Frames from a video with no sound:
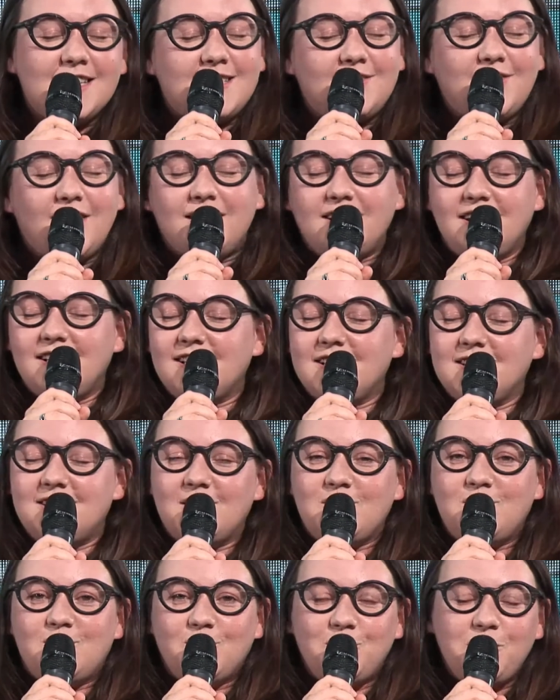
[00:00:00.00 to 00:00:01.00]

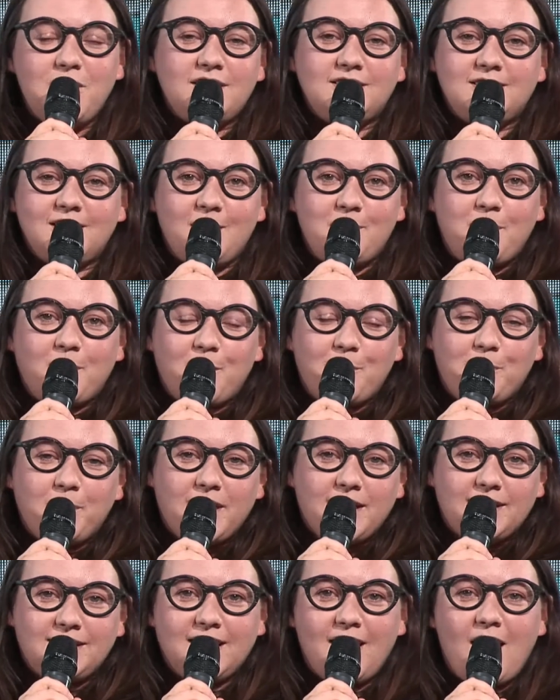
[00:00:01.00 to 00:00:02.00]
staying there for 8
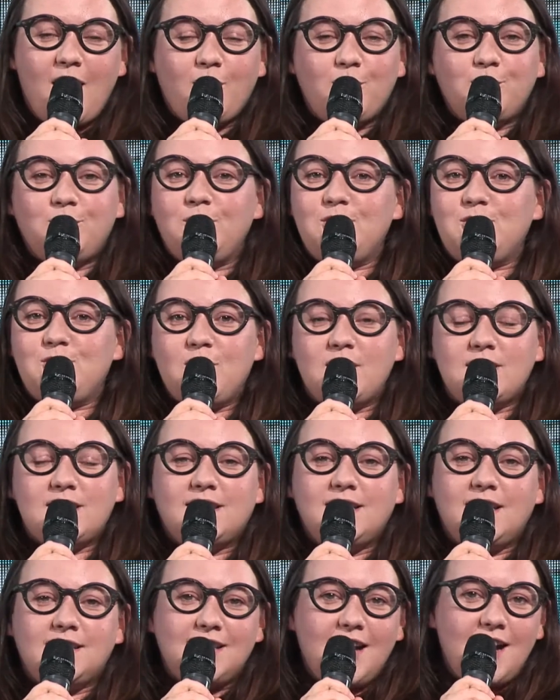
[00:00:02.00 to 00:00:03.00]
to 9 hours.